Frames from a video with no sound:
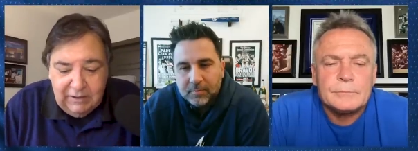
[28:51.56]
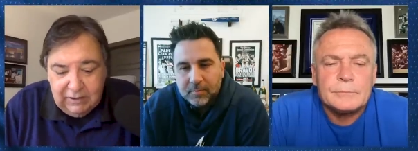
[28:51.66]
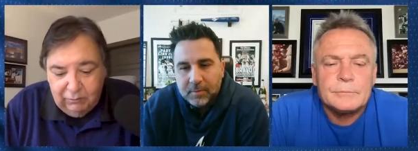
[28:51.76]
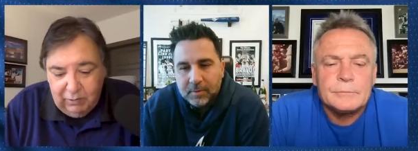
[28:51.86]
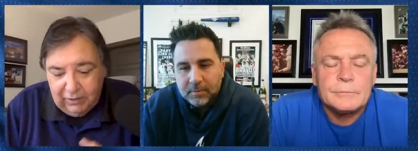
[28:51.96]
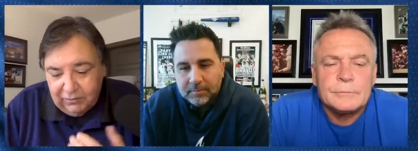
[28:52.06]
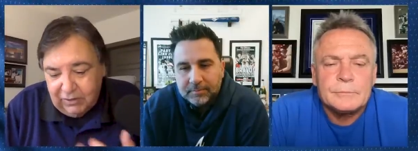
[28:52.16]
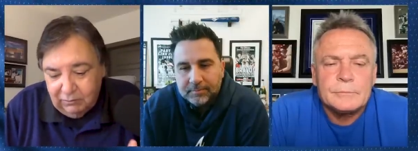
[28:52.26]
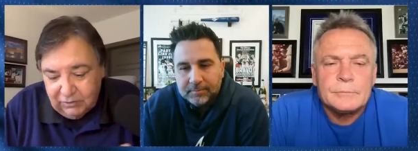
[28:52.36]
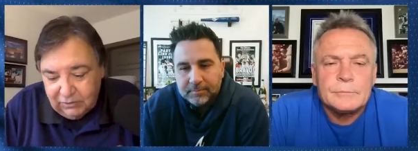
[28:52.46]
Speaker 1: uh, Ronald
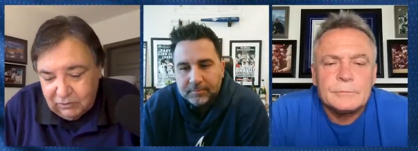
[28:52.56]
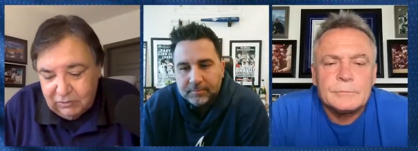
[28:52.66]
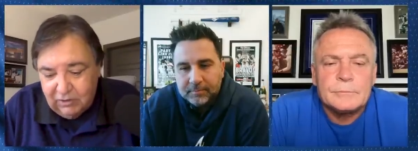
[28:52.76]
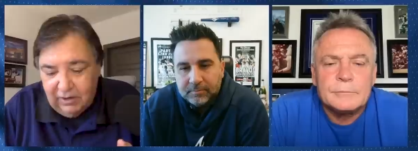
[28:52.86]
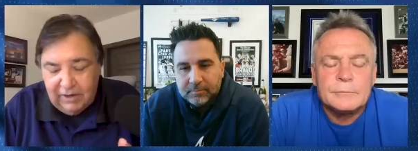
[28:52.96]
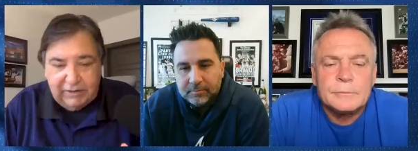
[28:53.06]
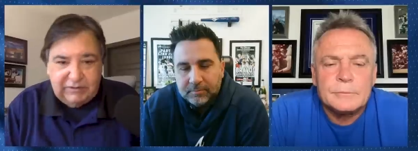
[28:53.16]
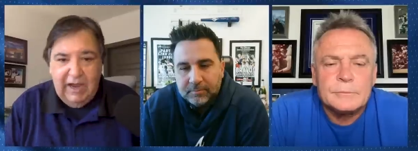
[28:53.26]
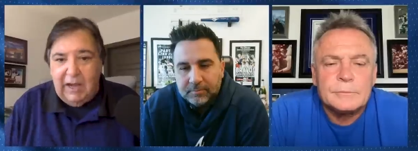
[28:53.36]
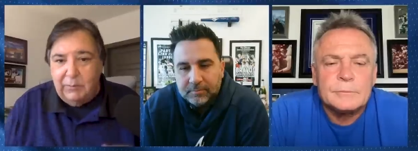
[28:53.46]
Acuna Jr.,
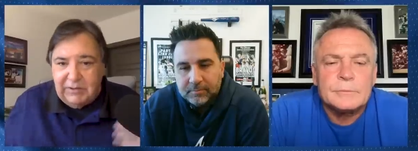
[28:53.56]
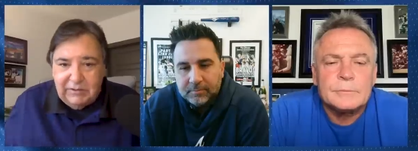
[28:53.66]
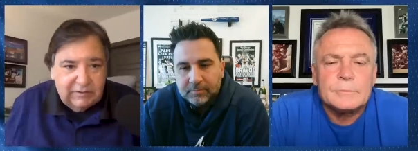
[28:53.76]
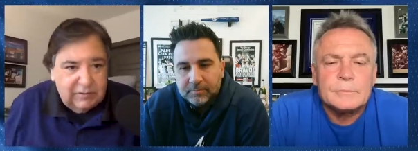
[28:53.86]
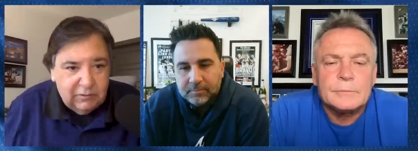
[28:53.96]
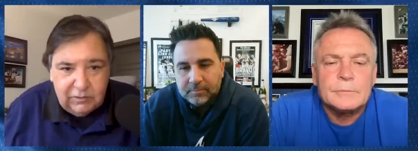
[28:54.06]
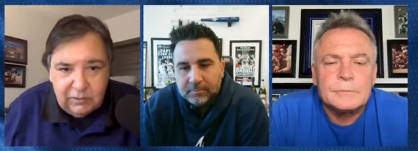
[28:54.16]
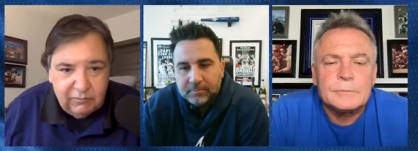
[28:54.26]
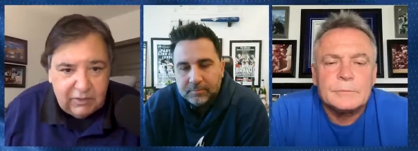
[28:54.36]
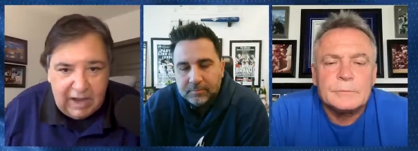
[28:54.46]
Ozzy Albies.
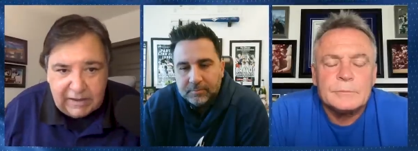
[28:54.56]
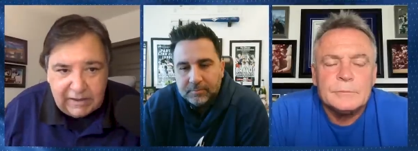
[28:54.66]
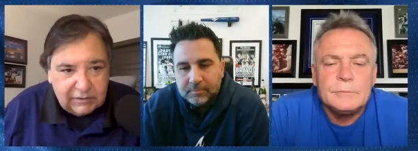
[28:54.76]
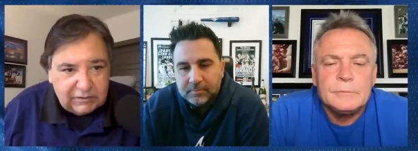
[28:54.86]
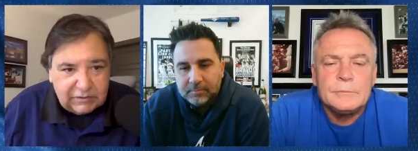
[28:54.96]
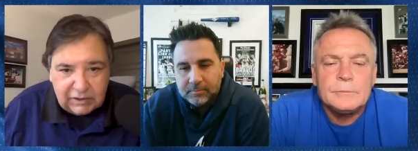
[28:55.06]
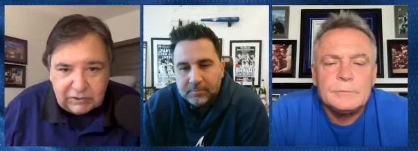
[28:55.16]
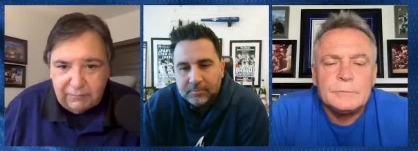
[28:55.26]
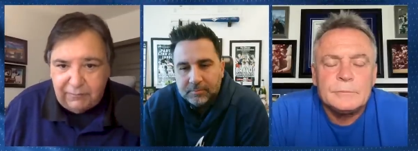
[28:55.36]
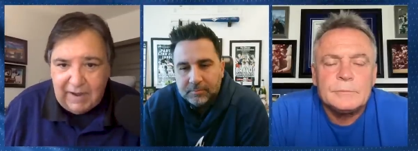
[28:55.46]
You, have got
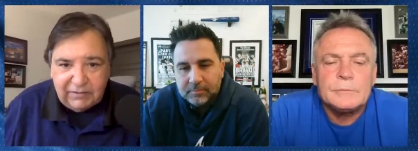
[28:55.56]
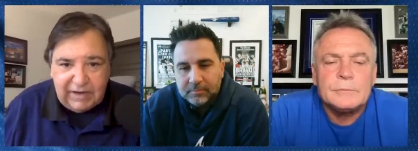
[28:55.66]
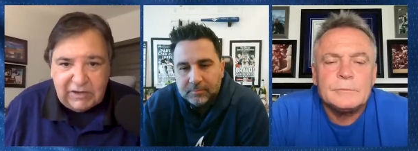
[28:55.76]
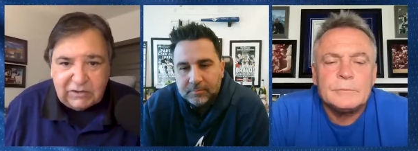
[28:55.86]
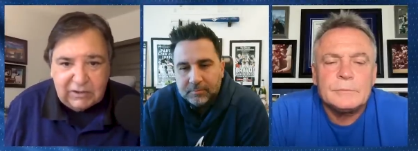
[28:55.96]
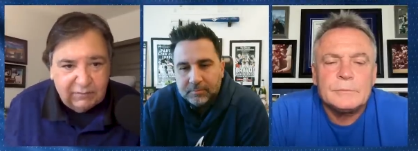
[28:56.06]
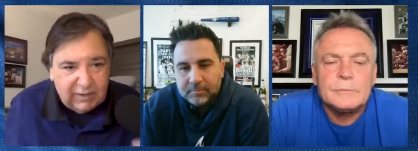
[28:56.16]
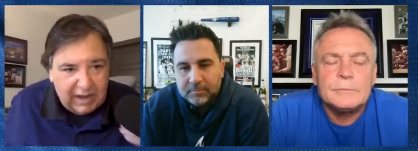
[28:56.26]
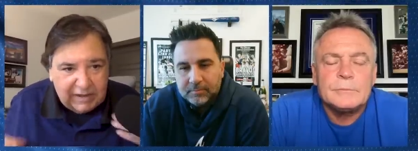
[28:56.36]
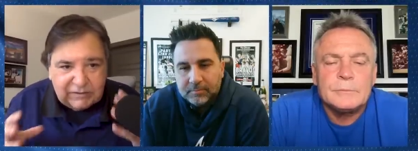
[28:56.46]
such a foundation of
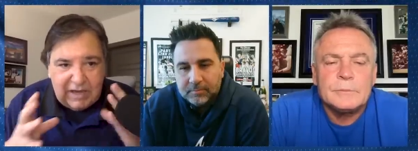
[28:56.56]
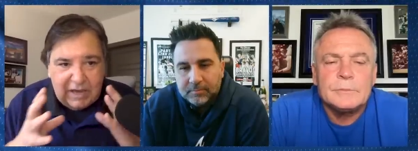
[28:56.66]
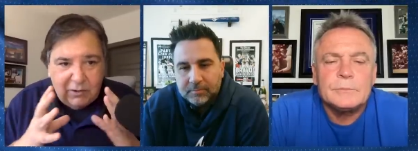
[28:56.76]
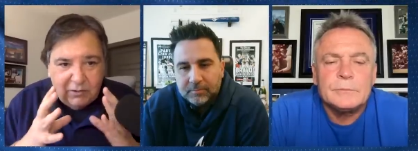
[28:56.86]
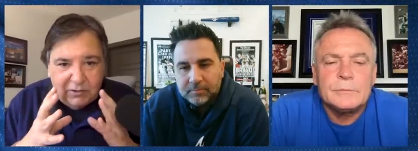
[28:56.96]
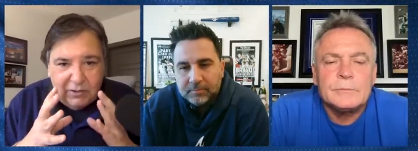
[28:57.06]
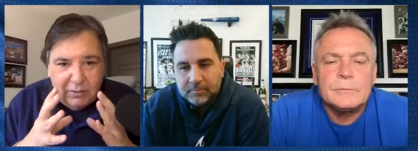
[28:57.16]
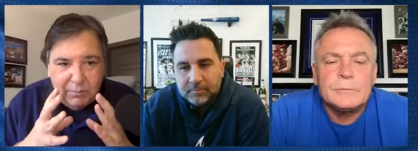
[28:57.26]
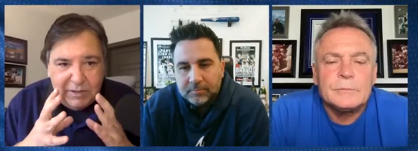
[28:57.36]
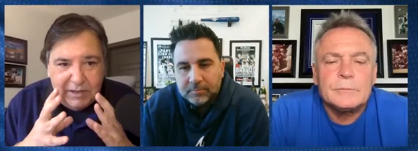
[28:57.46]
guys that are going
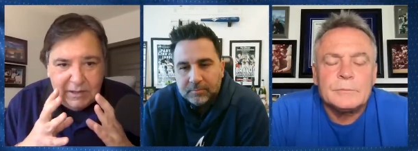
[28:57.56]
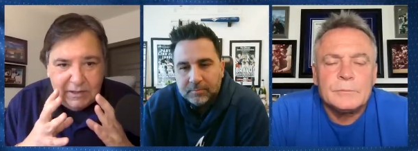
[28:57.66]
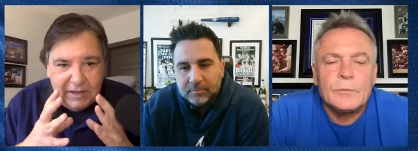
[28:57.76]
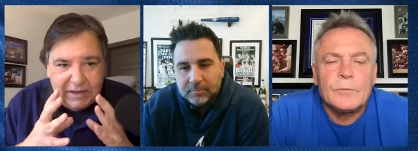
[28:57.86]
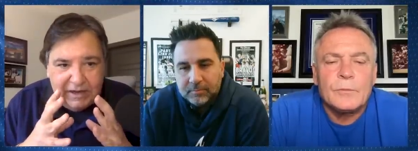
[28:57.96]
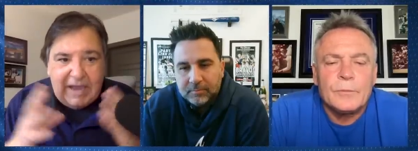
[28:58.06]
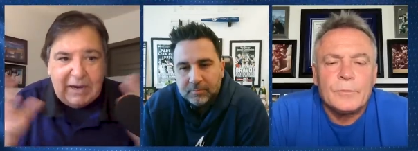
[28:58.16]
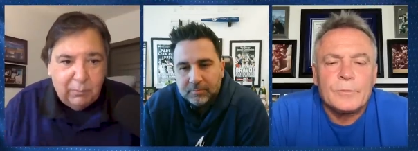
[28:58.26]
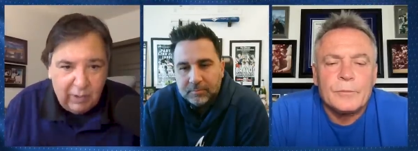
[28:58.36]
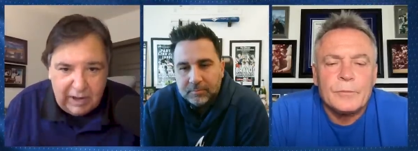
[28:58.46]
to be
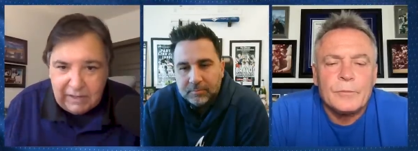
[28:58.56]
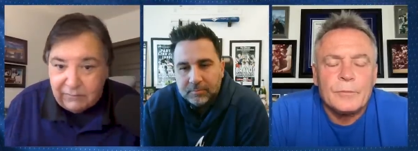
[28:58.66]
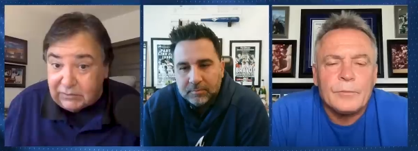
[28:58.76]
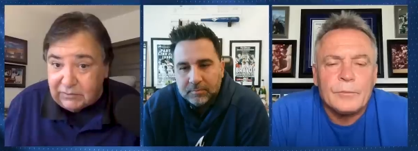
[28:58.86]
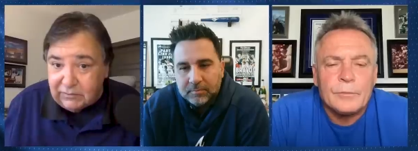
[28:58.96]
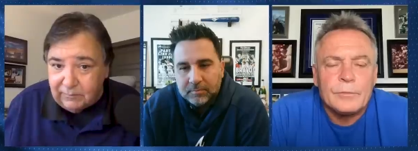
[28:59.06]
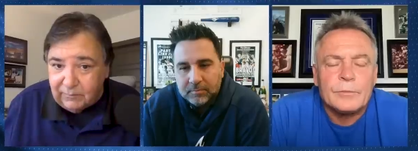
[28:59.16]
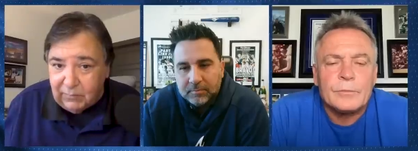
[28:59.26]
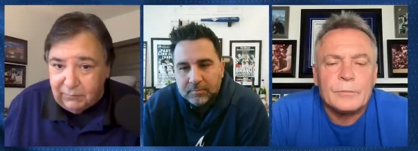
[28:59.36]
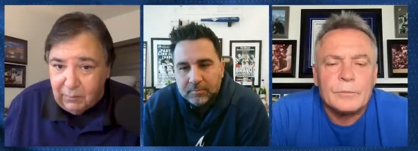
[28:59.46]
Atlanta Braves
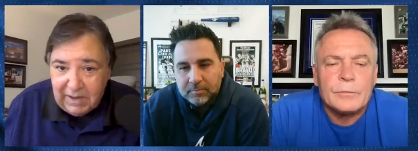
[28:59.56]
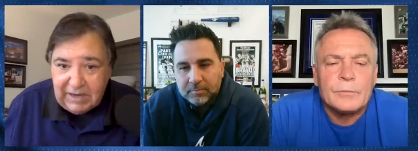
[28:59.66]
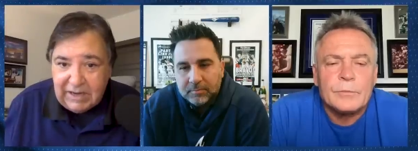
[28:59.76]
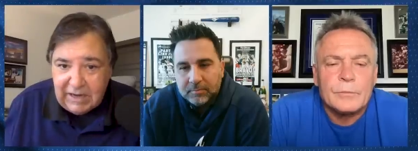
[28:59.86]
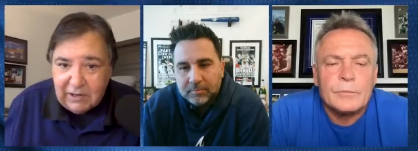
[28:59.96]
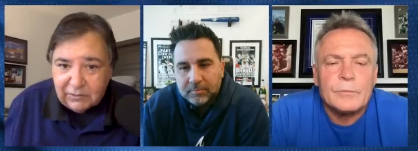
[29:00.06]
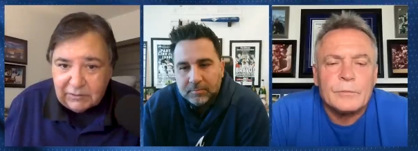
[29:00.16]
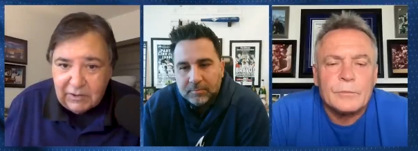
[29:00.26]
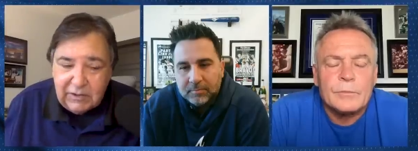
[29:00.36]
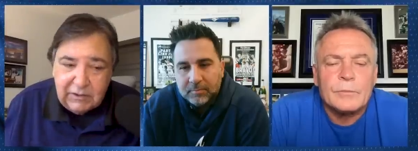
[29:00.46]
for many
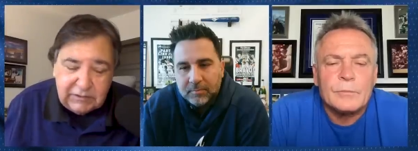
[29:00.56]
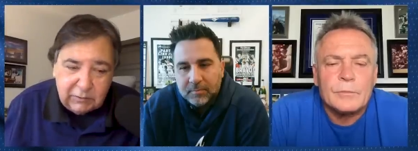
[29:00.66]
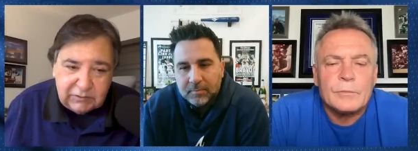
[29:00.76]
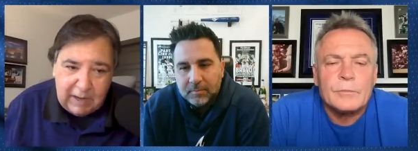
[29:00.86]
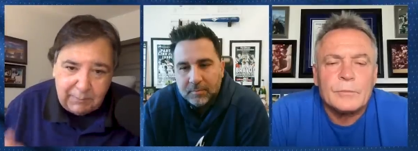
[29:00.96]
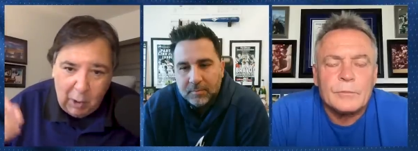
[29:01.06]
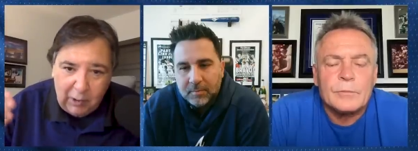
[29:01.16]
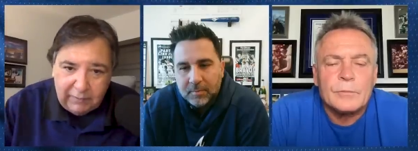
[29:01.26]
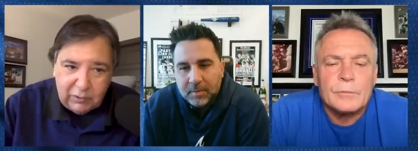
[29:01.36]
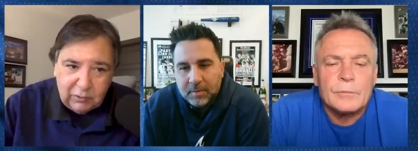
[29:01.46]
years. So, is that
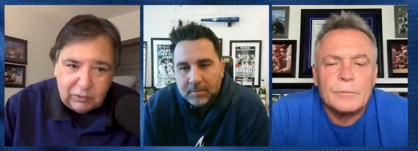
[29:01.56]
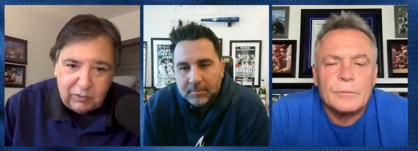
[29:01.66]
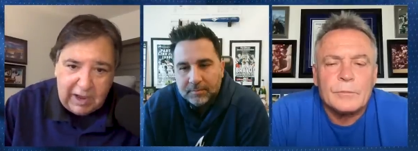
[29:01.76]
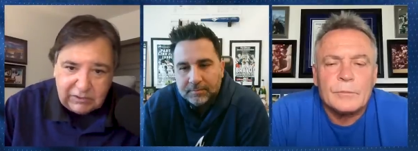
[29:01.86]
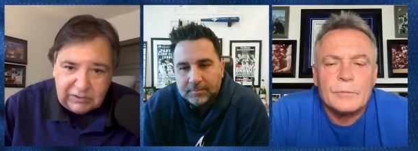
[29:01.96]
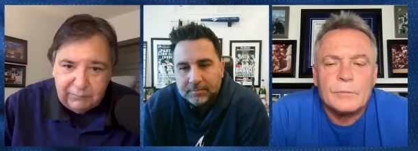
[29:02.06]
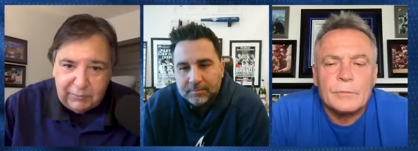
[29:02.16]
part of your strategy and